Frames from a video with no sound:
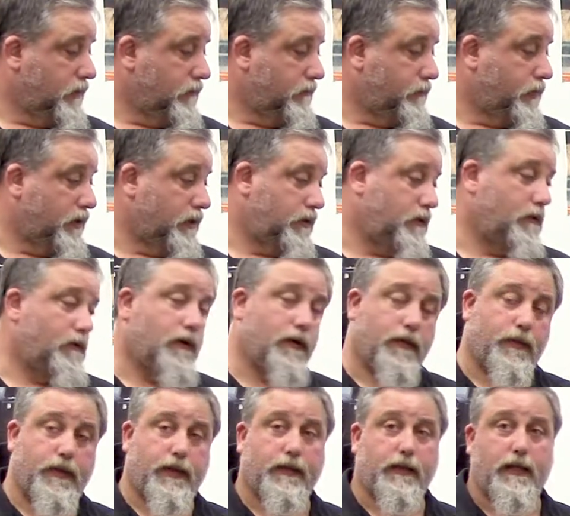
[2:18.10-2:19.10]
But the
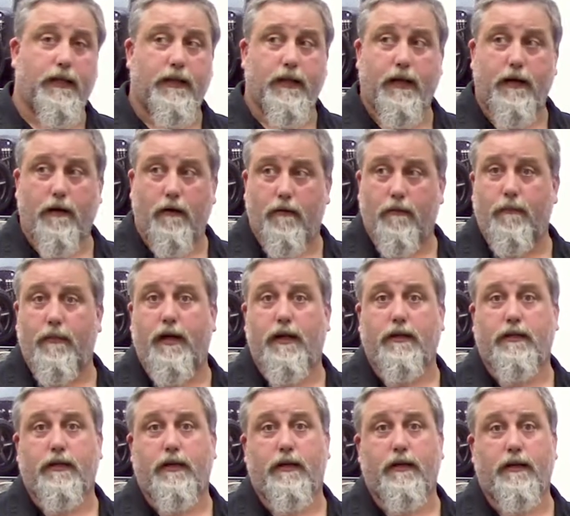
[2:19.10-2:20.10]
one thing that they don't
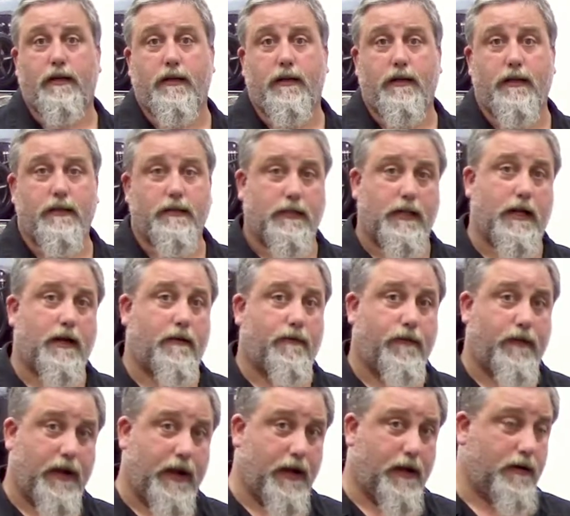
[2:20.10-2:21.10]
mention is that a
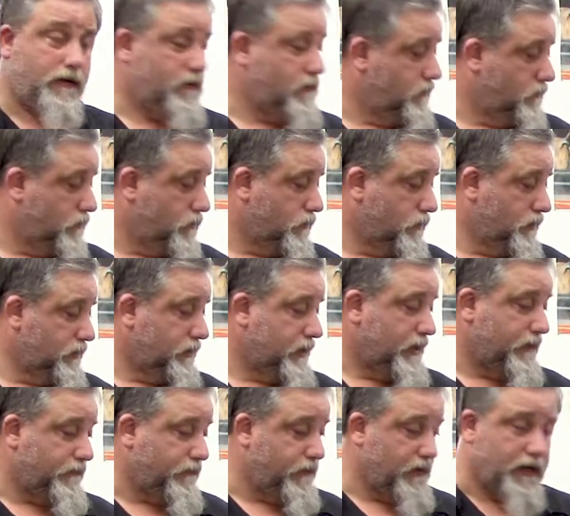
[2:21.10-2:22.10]
fan will
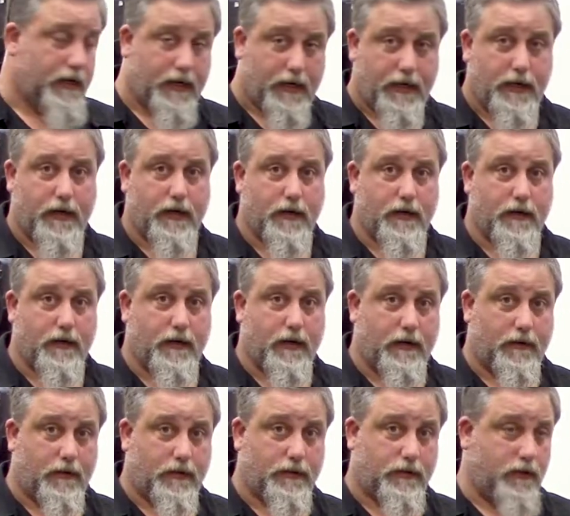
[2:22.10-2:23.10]
not fit on here
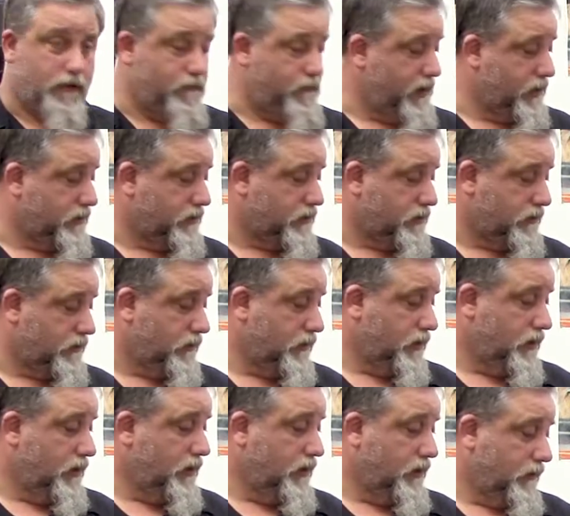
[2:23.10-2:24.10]
unless you
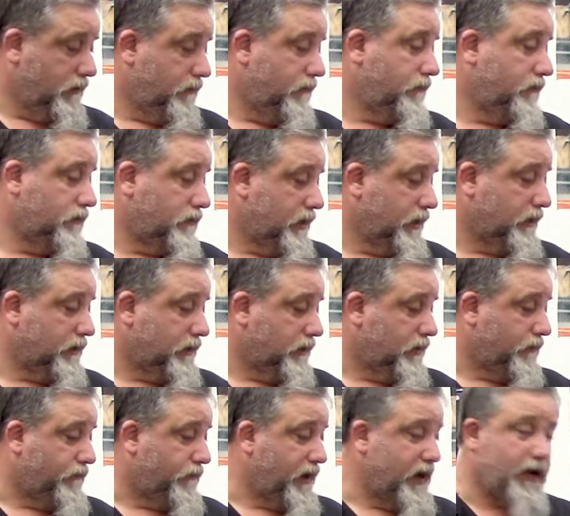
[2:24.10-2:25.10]
lengthen
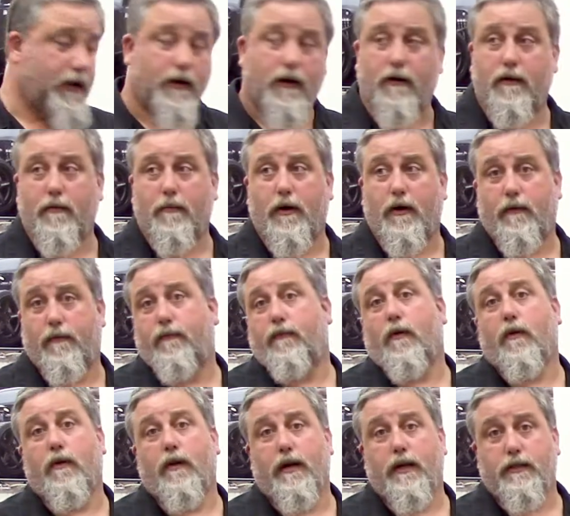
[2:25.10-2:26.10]
the fan out about
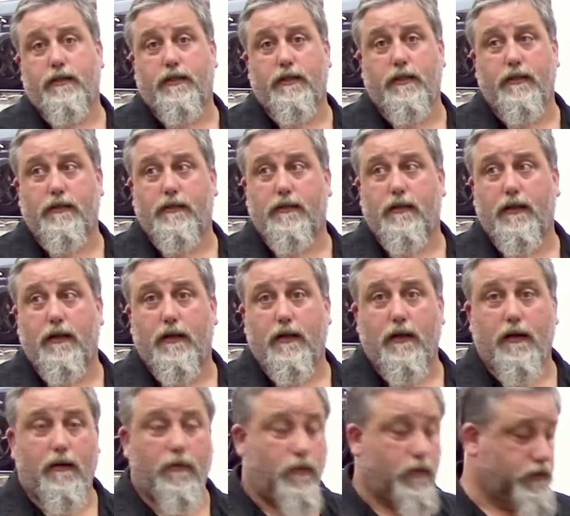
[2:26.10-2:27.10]
4 inches,
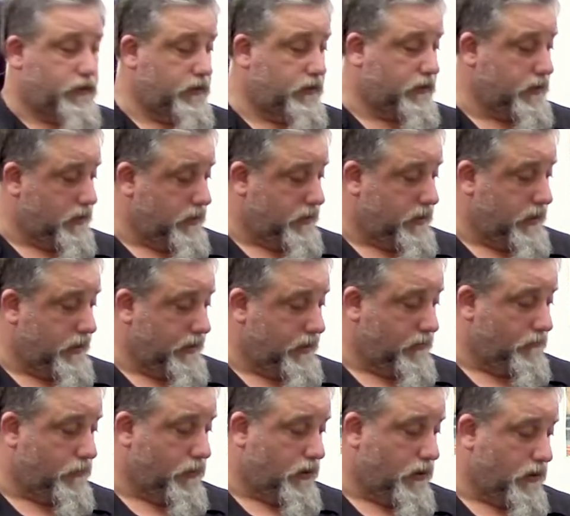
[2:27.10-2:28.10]
which is going to take
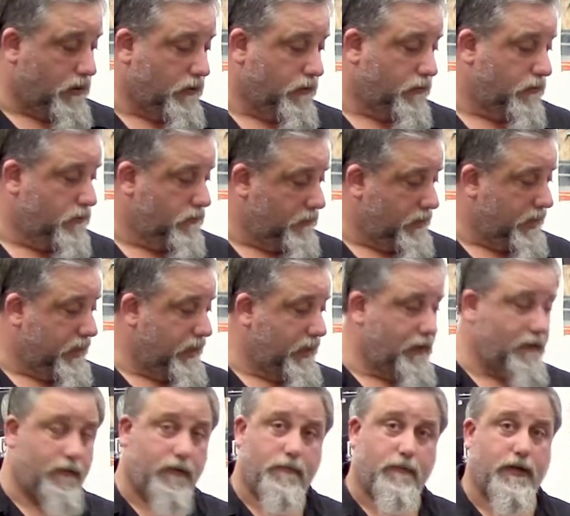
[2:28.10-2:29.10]
up all the room I
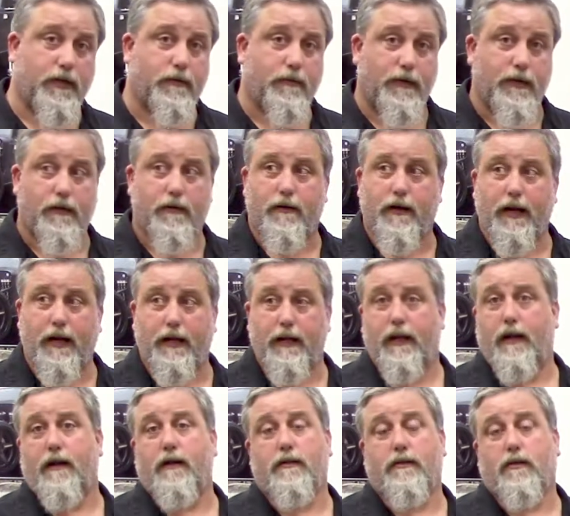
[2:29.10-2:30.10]
have in between the
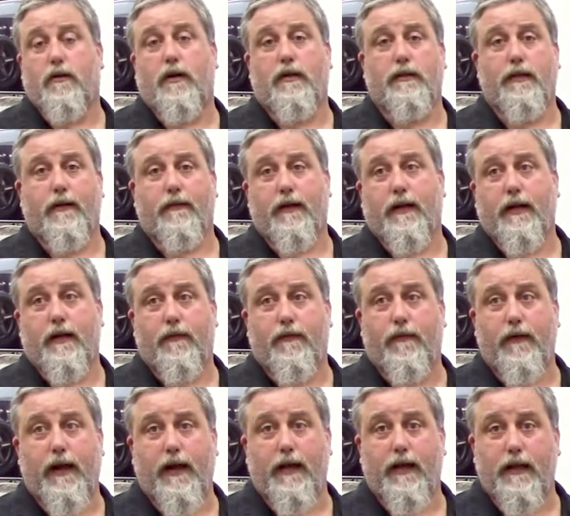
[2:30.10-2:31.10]
radiators, so I'll never get a
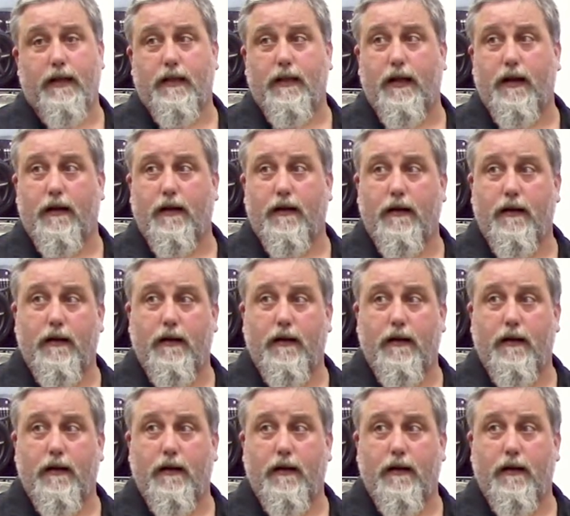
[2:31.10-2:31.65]
fan in there.